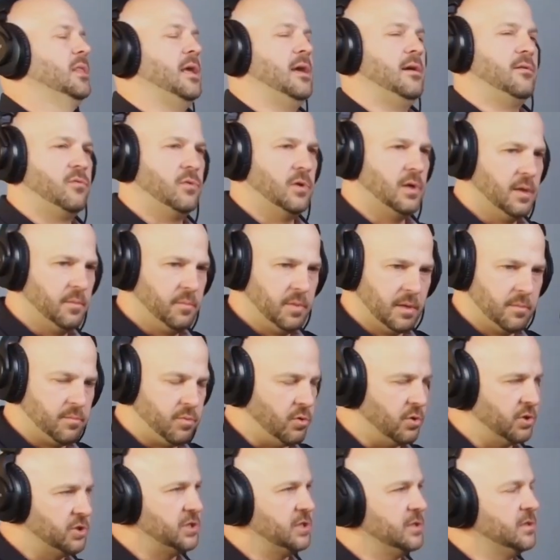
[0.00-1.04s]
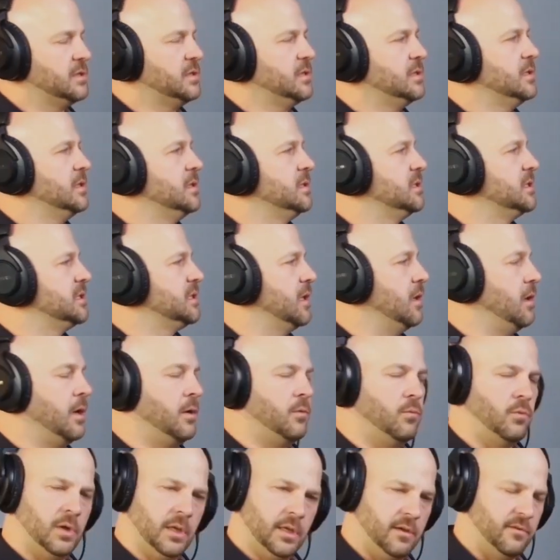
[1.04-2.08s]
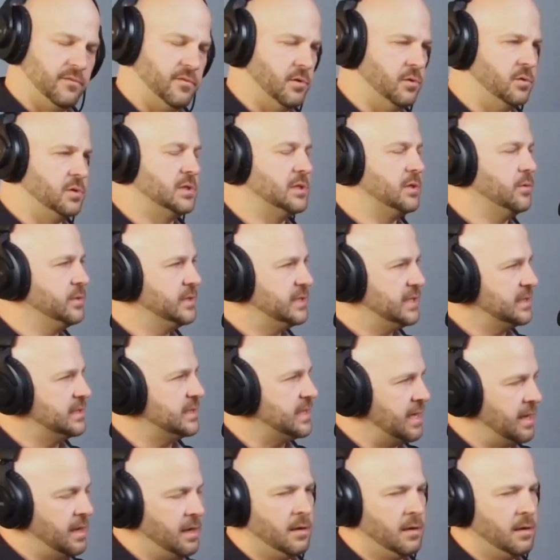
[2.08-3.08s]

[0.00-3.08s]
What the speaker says: They have really big portions and really good food. And so we sit